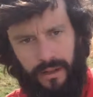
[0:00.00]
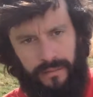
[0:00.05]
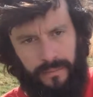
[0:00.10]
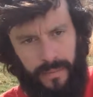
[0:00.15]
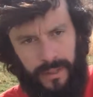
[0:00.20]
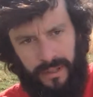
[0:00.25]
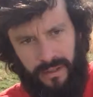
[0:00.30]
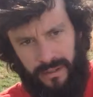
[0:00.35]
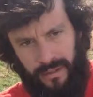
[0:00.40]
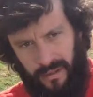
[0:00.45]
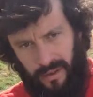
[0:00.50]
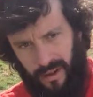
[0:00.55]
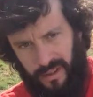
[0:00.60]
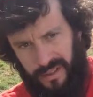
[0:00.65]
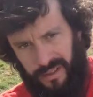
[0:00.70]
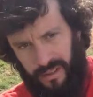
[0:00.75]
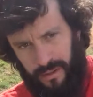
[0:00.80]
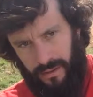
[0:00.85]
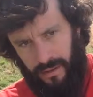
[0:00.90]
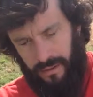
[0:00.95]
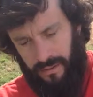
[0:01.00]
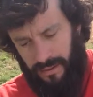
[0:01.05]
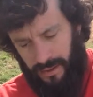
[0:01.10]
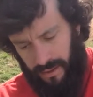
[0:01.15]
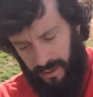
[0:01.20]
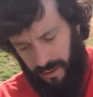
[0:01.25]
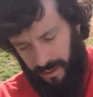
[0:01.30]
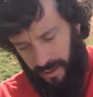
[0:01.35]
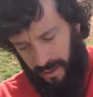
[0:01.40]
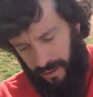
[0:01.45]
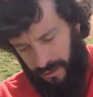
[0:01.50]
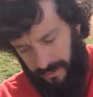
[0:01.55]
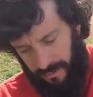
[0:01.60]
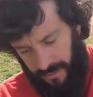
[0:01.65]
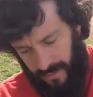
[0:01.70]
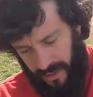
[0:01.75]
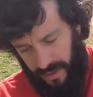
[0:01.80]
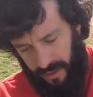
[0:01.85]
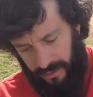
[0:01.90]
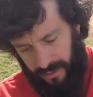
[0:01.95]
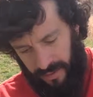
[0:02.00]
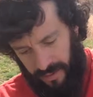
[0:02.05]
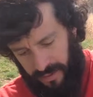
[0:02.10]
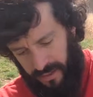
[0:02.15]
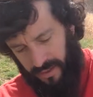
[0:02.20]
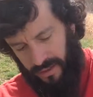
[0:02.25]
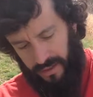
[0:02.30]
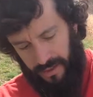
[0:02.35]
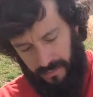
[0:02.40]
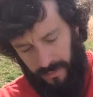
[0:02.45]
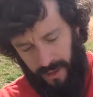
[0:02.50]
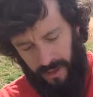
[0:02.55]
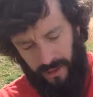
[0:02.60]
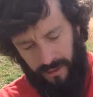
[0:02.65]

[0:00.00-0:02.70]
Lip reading: because you are still using just a small